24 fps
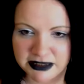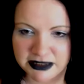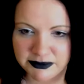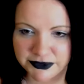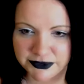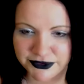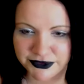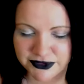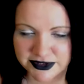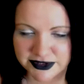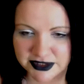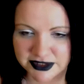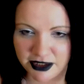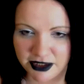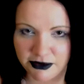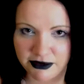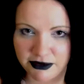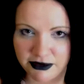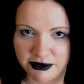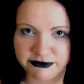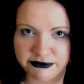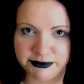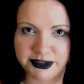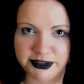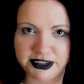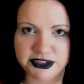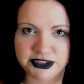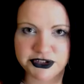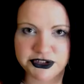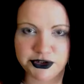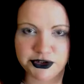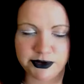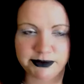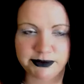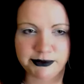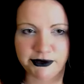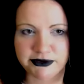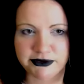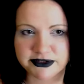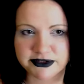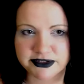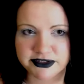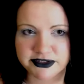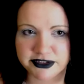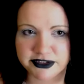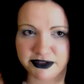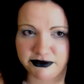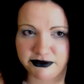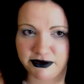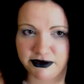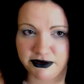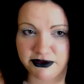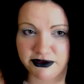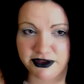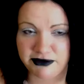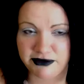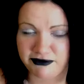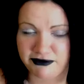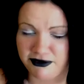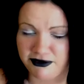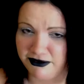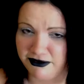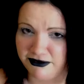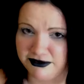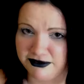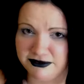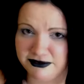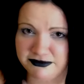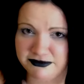because however many Joey Morrises there are a